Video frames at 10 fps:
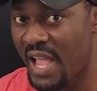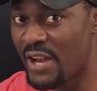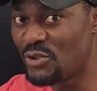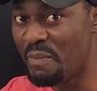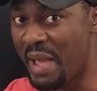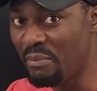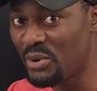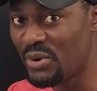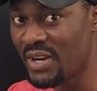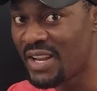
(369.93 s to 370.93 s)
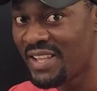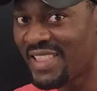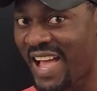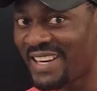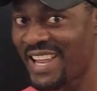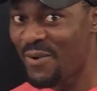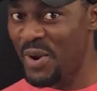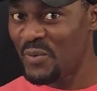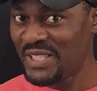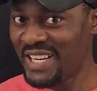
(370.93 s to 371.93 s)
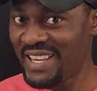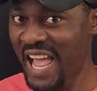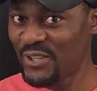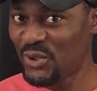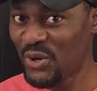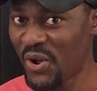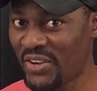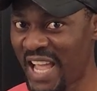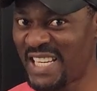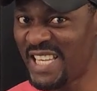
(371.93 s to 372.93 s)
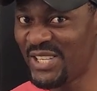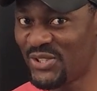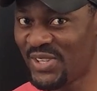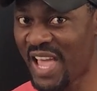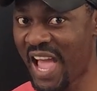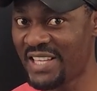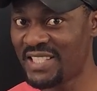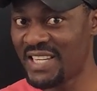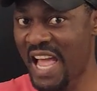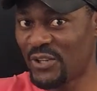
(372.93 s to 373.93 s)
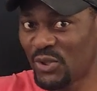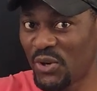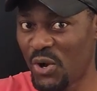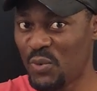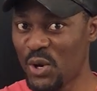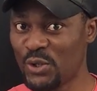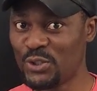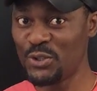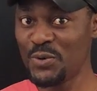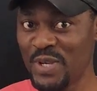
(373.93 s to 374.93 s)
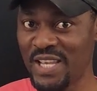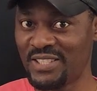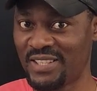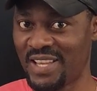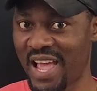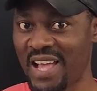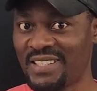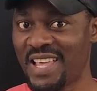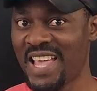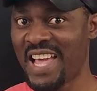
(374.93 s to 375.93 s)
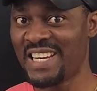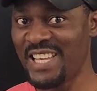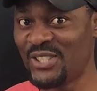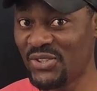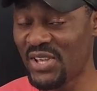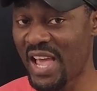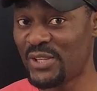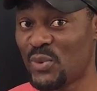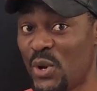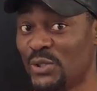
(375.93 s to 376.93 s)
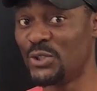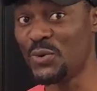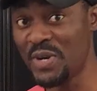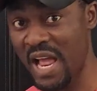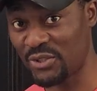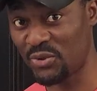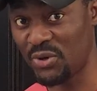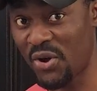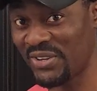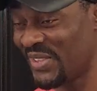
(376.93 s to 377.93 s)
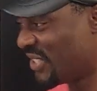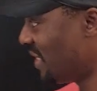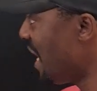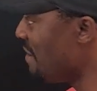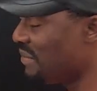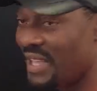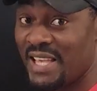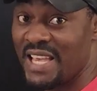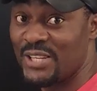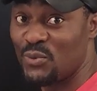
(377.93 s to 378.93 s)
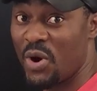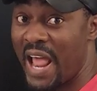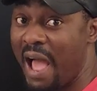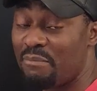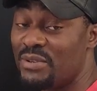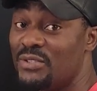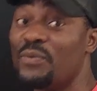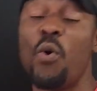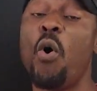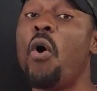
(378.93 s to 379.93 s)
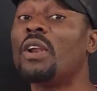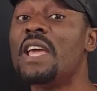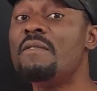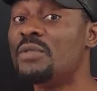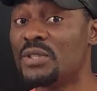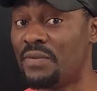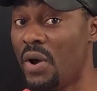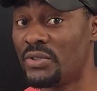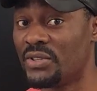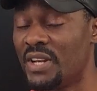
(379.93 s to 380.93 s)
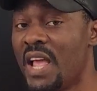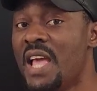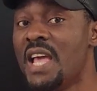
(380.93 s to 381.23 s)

And remember that when we did natural log and e to the x, natural log will undo e to the x, and e to the x will undo natural log. The same thing is what happens for all inverse function.